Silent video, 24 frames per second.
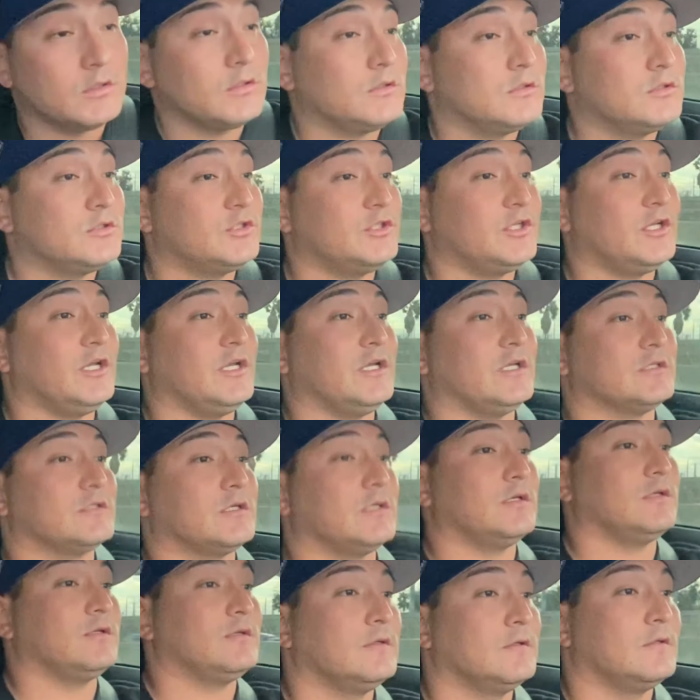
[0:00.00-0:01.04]
Jeez.
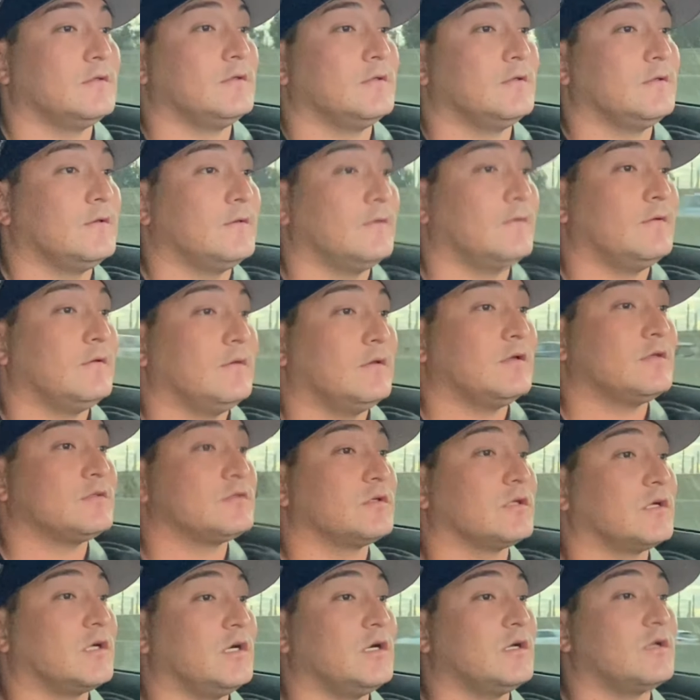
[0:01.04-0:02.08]
It's
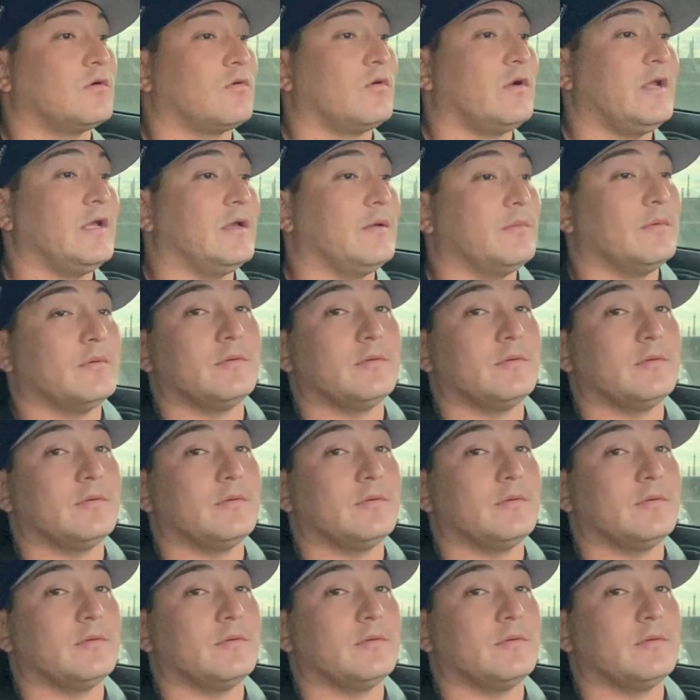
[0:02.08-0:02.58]
a good rip.